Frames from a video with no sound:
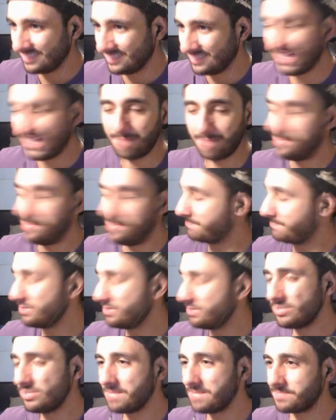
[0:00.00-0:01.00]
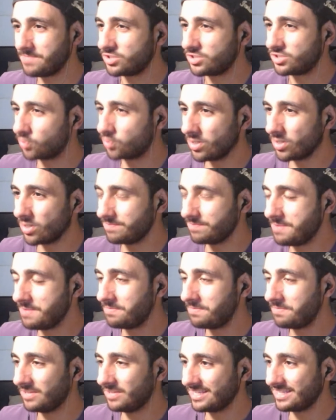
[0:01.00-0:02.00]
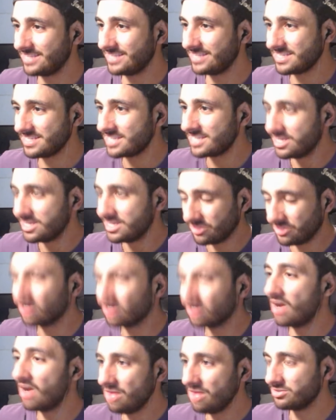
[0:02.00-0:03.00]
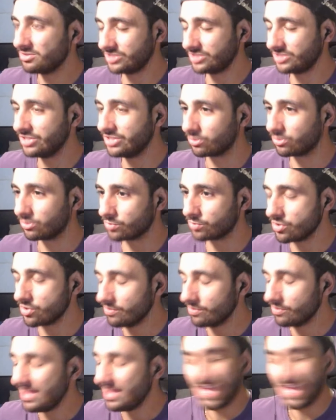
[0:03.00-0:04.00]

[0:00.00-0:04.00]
God, Pip, you can't be squirting people like this. There are others in the room.